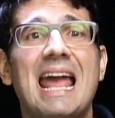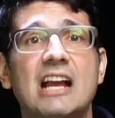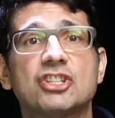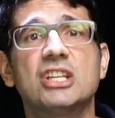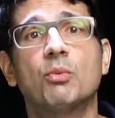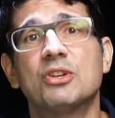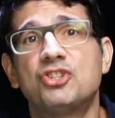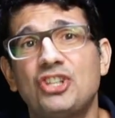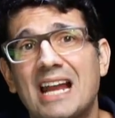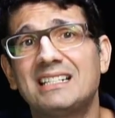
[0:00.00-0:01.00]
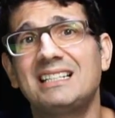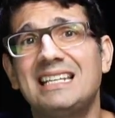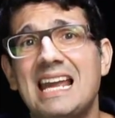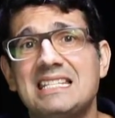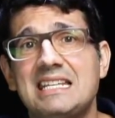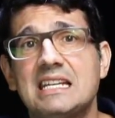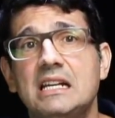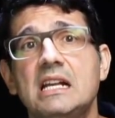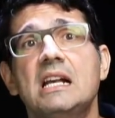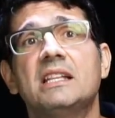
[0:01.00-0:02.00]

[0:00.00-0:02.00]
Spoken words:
actually rejected the idea